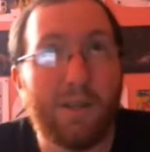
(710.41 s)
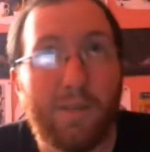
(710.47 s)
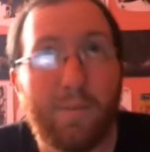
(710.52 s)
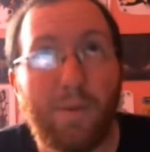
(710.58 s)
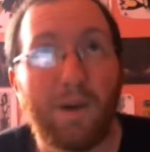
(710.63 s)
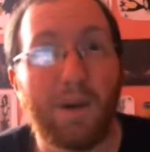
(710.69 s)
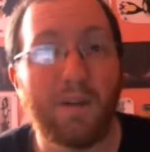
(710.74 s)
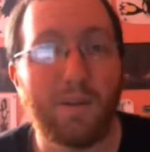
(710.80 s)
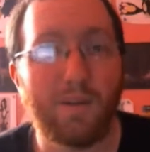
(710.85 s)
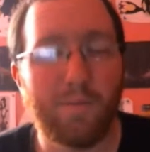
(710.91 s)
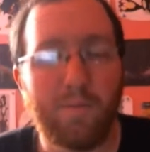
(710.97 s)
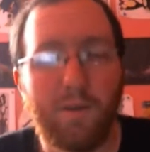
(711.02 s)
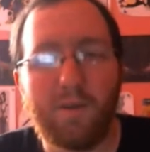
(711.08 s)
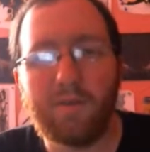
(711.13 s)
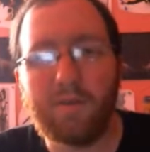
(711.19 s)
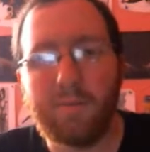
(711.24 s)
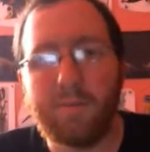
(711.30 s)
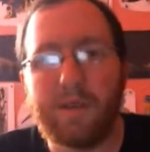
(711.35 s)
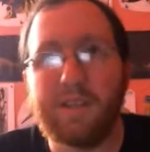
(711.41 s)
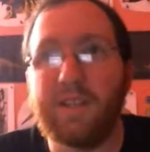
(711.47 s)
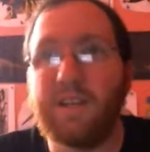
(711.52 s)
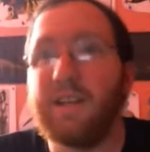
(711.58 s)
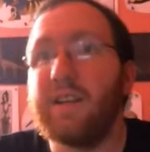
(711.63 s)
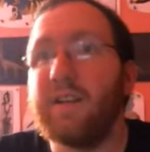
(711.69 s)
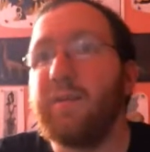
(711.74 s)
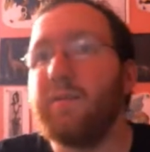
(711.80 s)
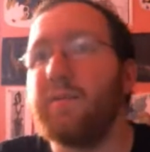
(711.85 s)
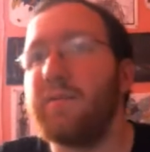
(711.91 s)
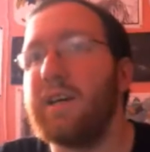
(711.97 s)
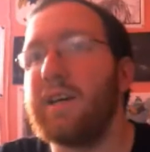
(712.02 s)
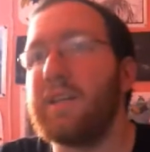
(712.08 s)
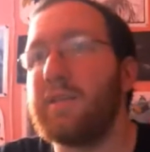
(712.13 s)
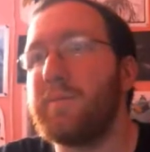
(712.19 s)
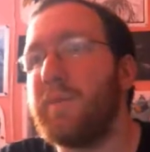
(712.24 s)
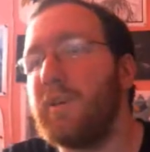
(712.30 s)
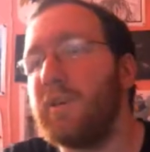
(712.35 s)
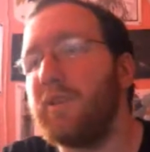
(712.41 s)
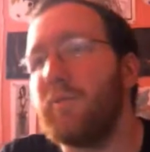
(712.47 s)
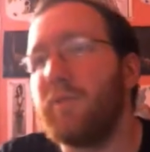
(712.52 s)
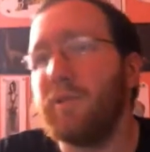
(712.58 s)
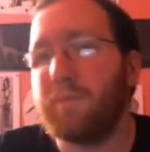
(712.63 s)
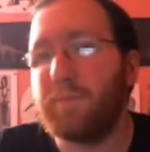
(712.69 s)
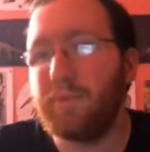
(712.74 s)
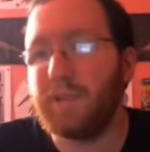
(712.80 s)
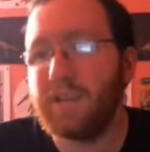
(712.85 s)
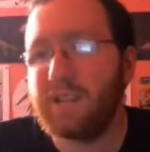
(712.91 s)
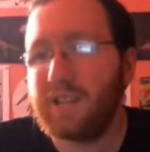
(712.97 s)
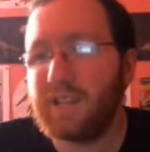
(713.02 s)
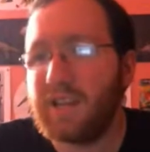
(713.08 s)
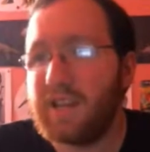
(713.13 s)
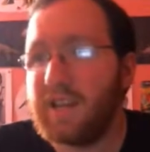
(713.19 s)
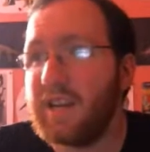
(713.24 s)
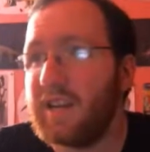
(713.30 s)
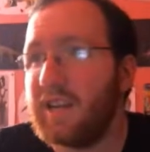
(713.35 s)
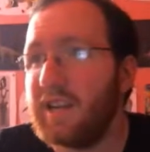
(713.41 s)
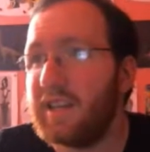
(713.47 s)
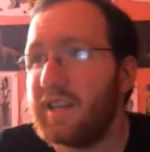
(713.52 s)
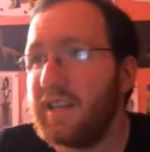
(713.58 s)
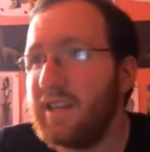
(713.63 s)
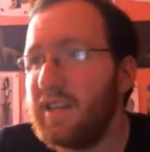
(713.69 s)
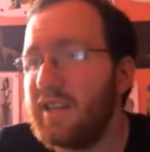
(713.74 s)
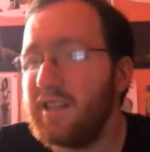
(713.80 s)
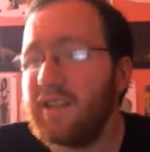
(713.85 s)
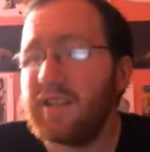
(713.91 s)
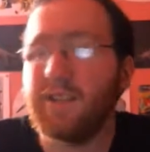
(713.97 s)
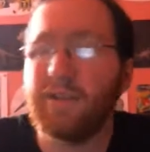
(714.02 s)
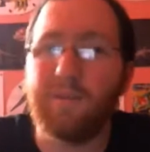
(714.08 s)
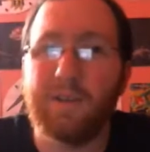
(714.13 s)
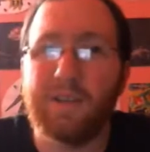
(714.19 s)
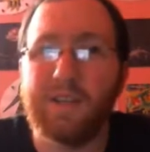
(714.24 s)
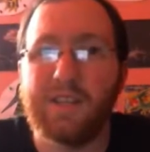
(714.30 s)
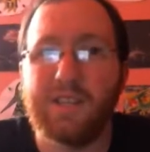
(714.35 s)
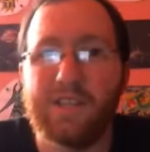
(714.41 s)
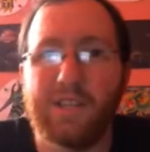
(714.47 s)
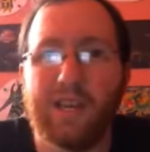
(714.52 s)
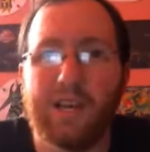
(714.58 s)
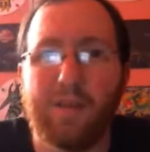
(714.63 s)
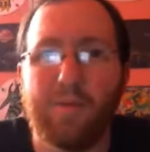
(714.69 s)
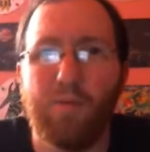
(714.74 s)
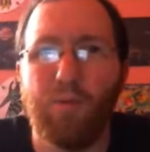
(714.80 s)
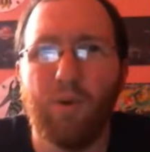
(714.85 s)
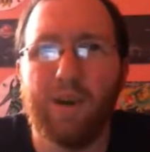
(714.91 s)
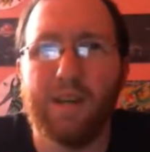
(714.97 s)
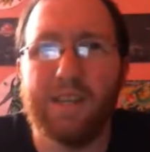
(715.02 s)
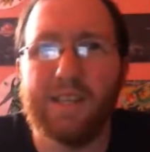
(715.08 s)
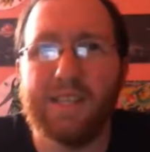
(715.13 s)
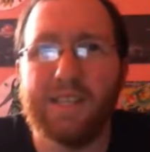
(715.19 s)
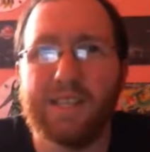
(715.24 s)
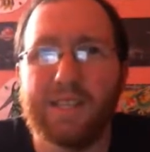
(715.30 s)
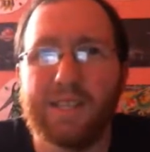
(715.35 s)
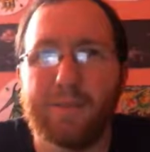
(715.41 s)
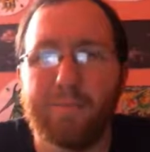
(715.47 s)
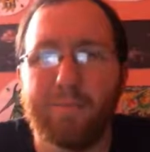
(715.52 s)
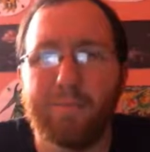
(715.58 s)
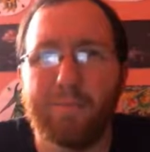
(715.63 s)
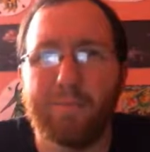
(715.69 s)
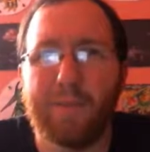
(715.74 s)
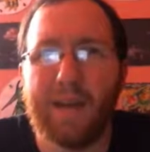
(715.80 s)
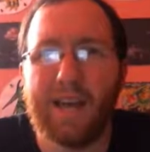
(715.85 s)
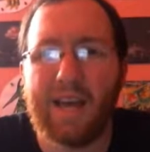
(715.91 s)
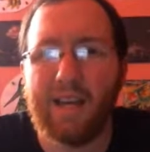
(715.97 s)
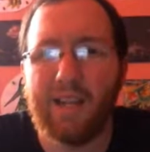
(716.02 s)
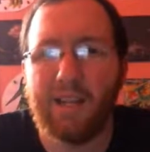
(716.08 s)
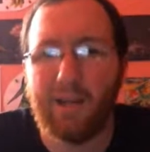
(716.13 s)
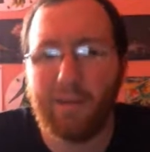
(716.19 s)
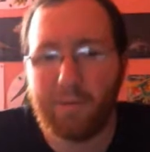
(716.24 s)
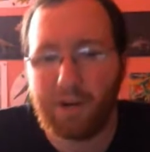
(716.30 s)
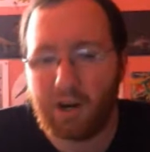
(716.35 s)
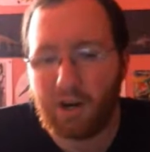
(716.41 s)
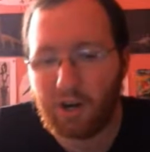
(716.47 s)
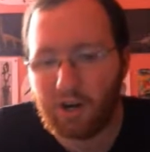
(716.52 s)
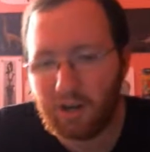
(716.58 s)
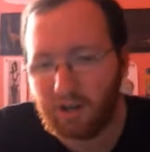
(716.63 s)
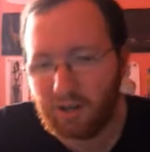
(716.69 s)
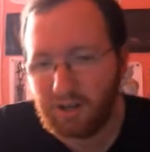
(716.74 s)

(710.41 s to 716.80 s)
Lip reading: partner Pokemon that spawned was Blissey, and I think the other one they said was Pelipper.